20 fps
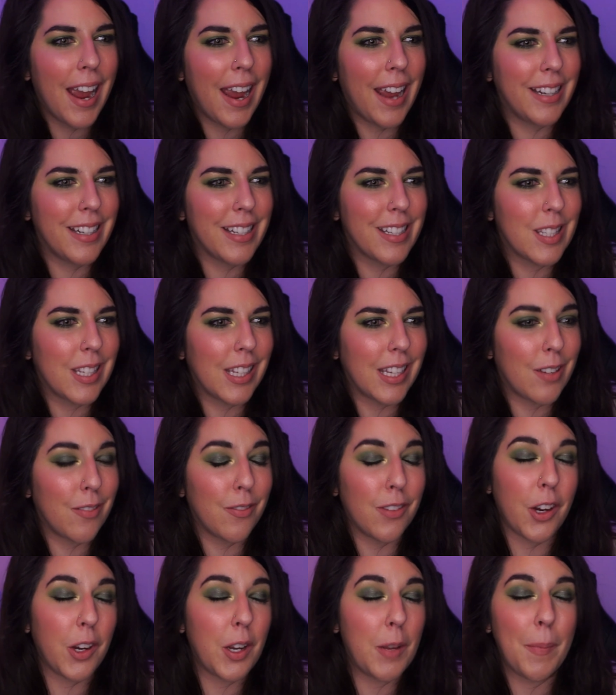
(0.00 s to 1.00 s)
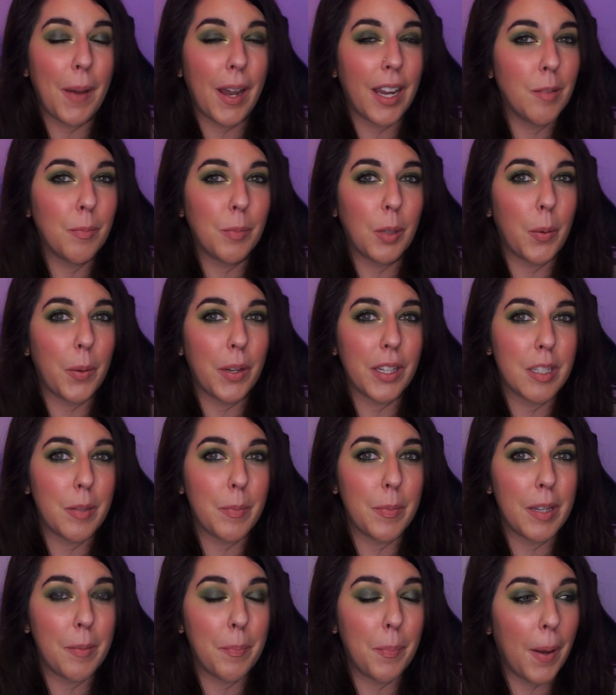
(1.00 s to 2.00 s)
And it's like very mind blowing to
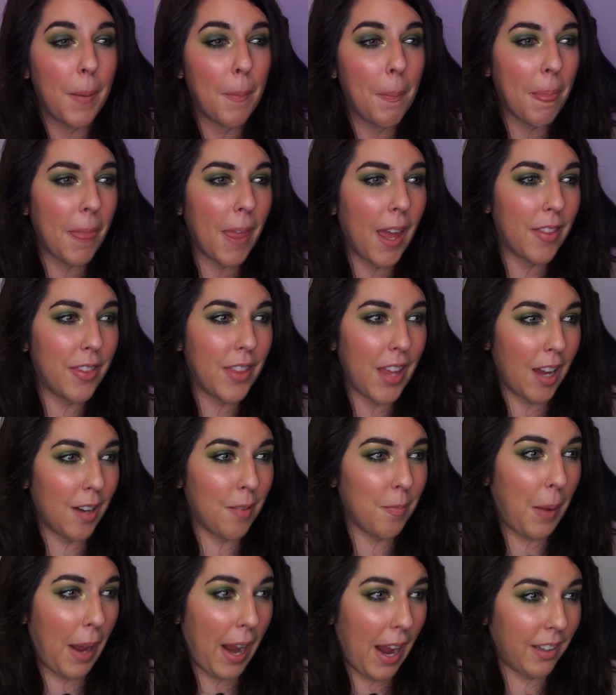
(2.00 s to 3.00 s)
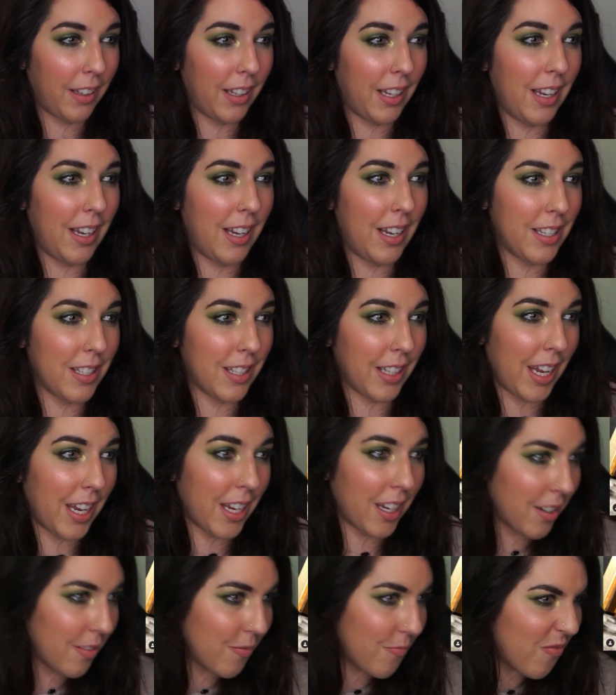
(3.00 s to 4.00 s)
me. But that palette is
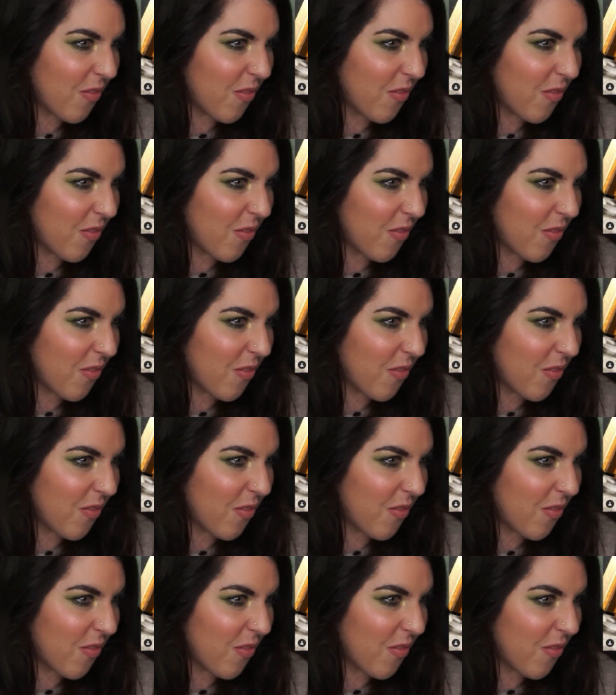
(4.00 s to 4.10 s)
like